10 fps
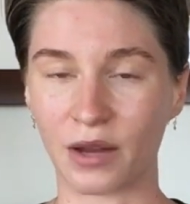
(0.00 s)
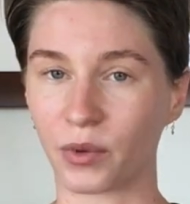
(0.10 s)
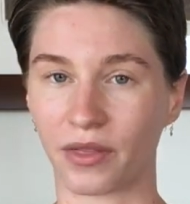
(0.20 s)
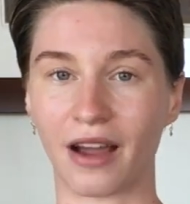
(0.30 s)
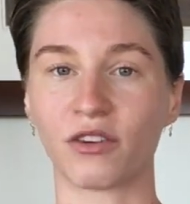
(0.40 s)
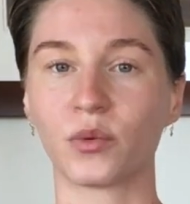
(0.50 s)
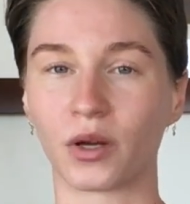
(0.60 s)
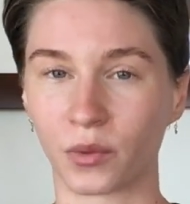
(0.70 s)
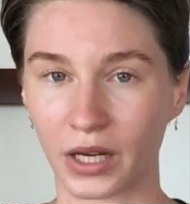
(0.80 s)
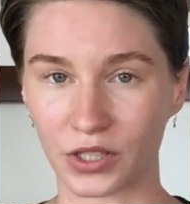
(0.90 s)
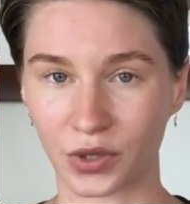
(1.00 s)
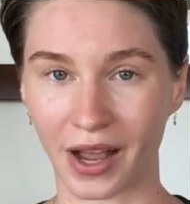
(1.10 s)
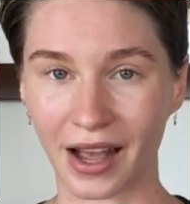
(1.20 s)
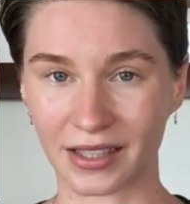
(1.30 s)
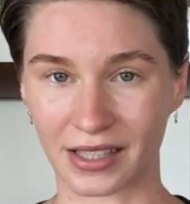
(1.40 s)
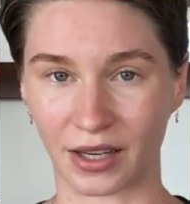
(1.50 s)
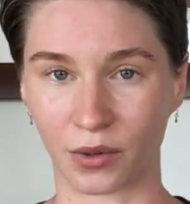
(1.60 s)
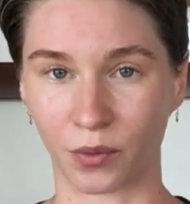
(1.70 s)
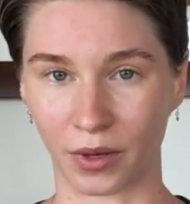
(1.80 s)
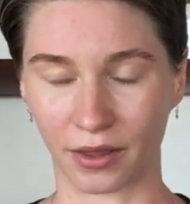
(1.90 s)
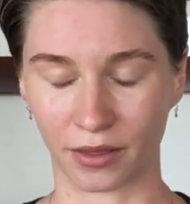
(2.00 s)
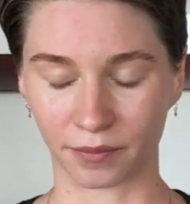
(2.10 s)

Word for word: and with everyone we're interacting with.